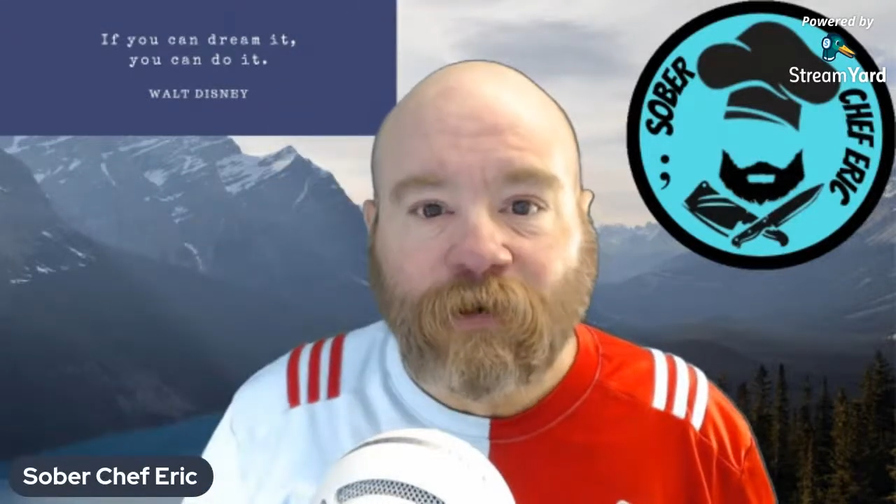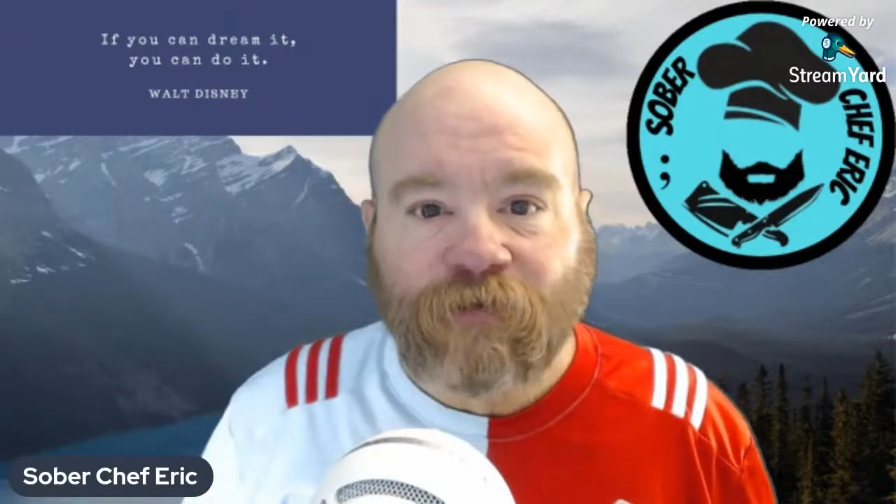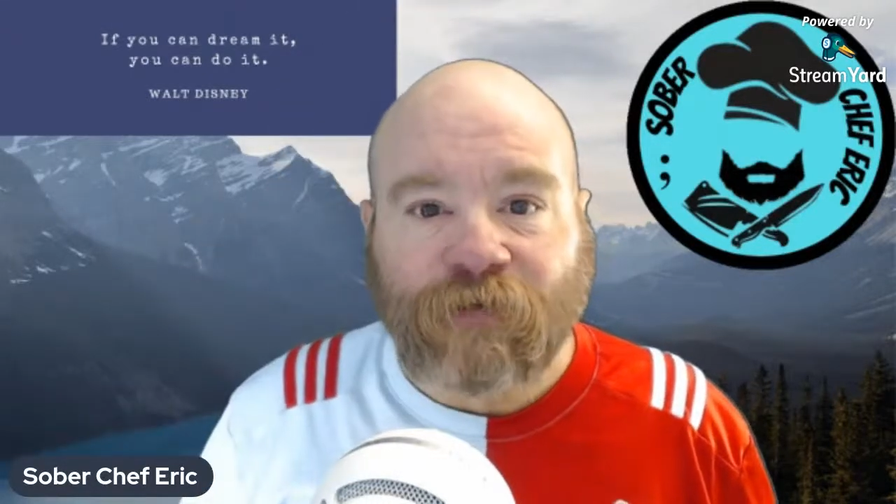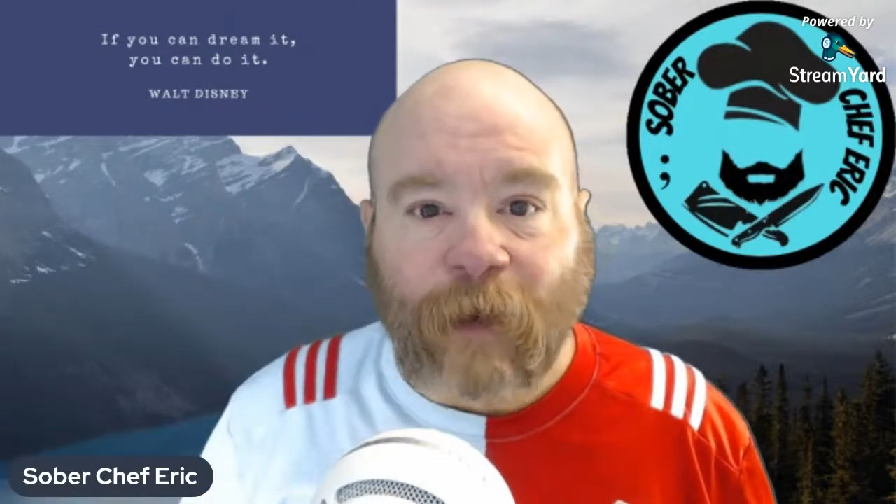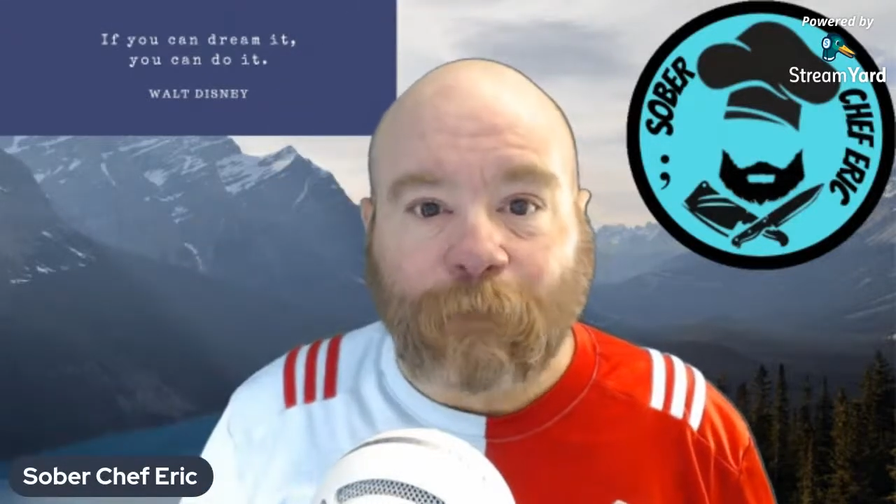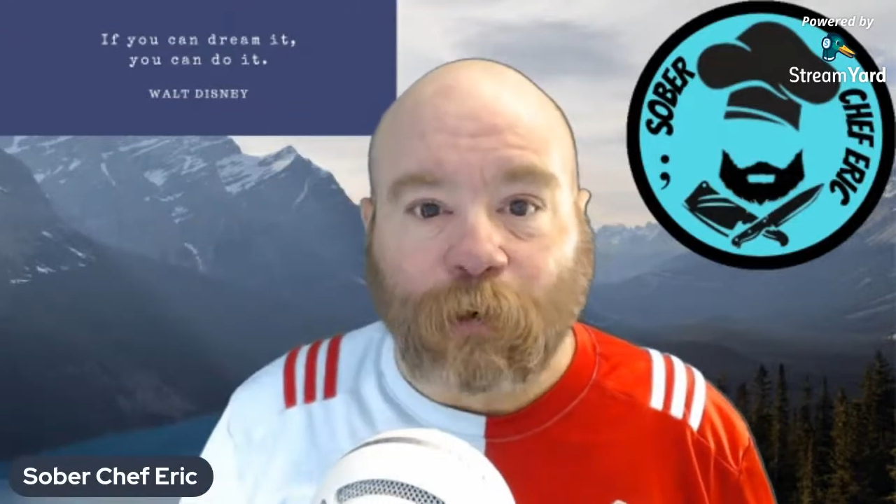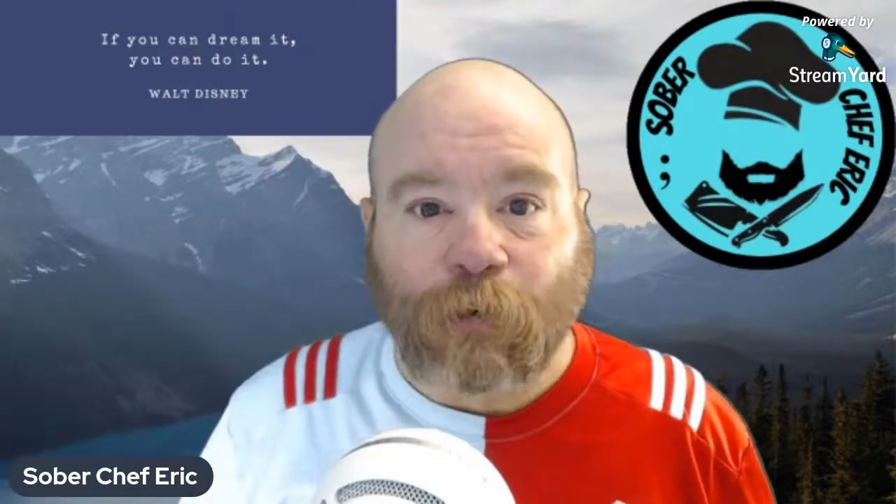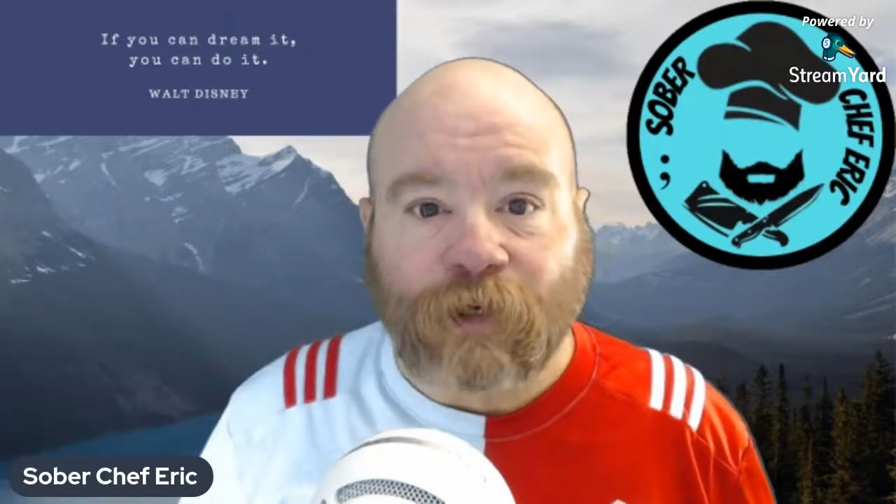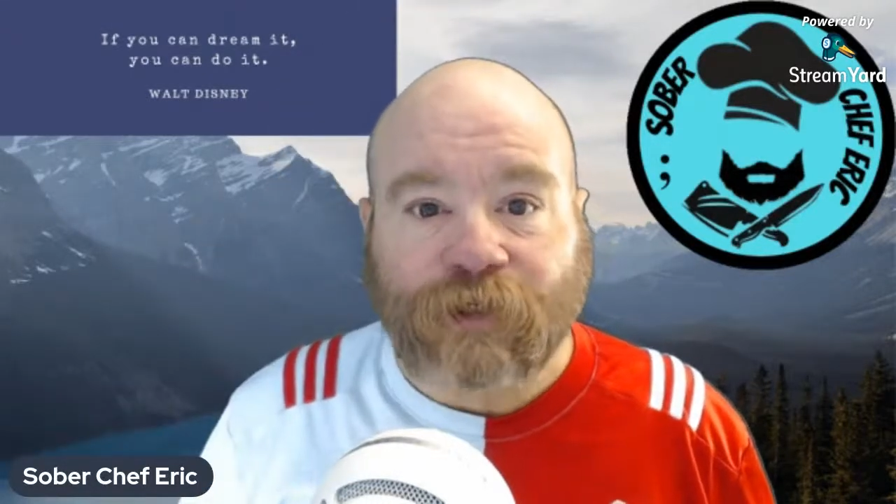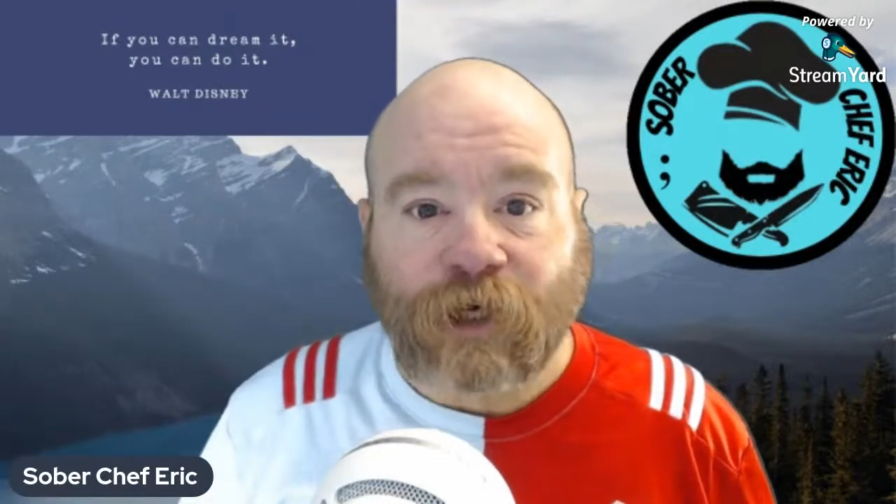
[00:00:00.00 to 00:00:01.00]
stopped
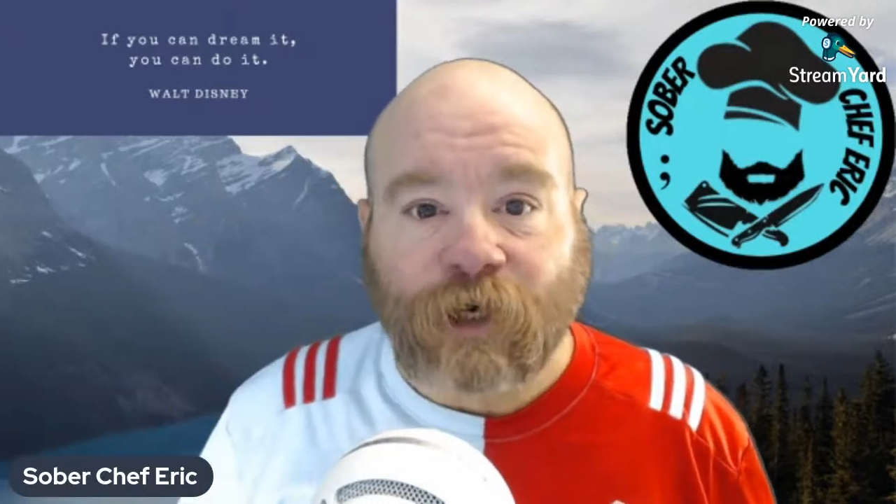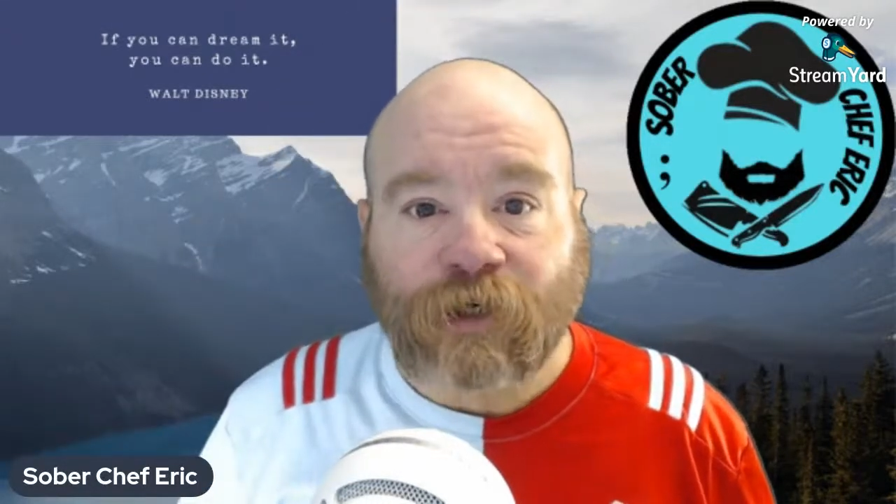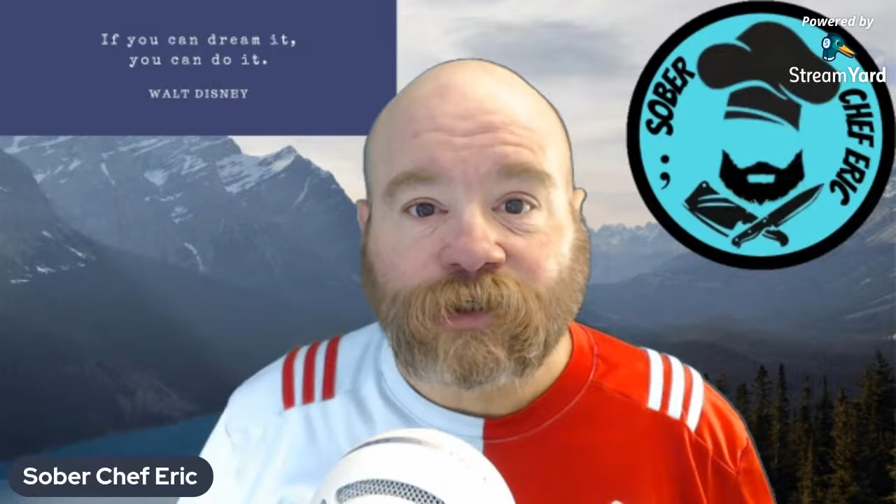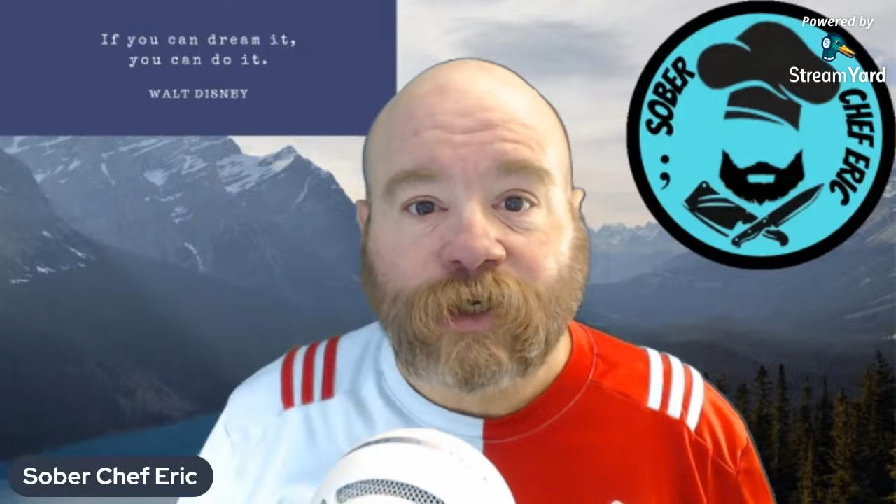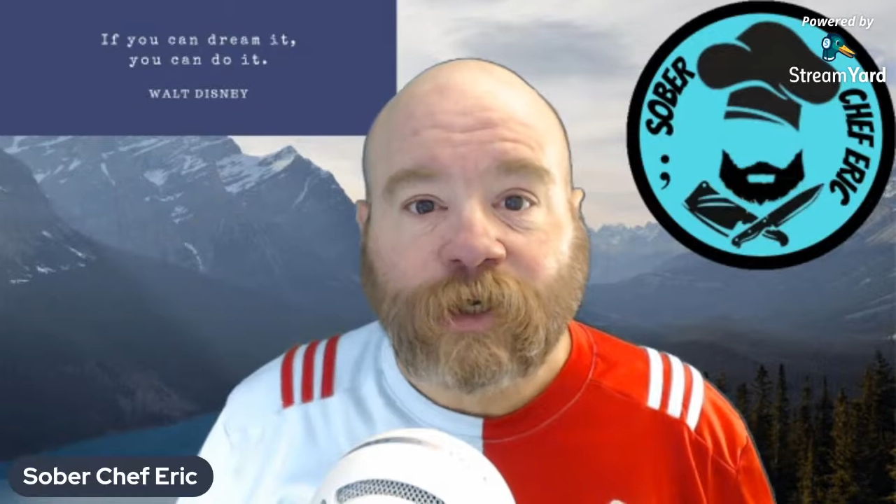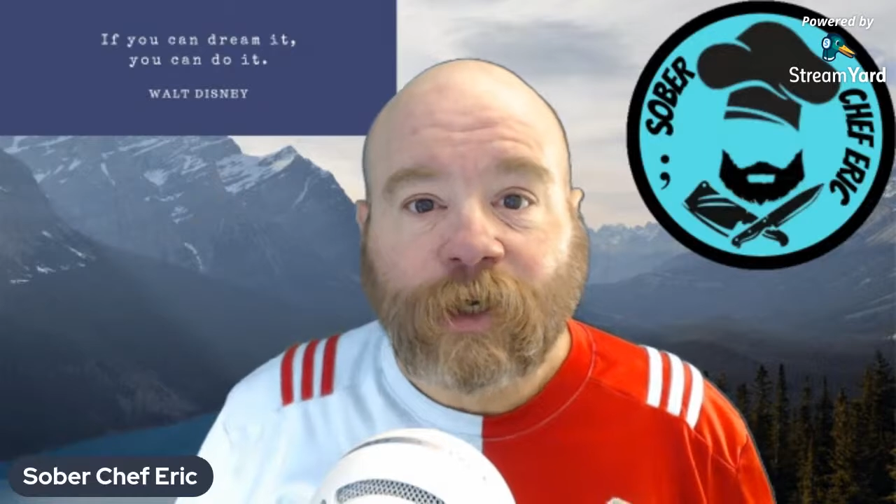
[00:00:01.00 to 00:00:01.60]
holding the charge.